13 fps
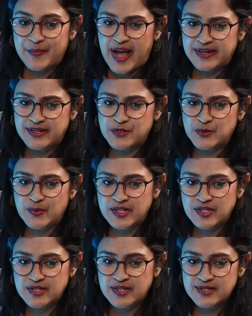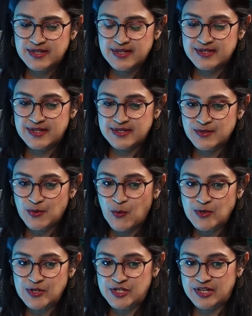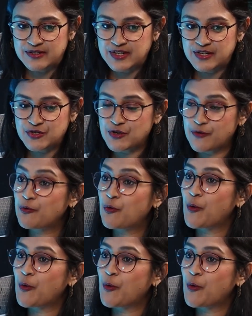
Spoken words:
Added to which, this is this whole generation of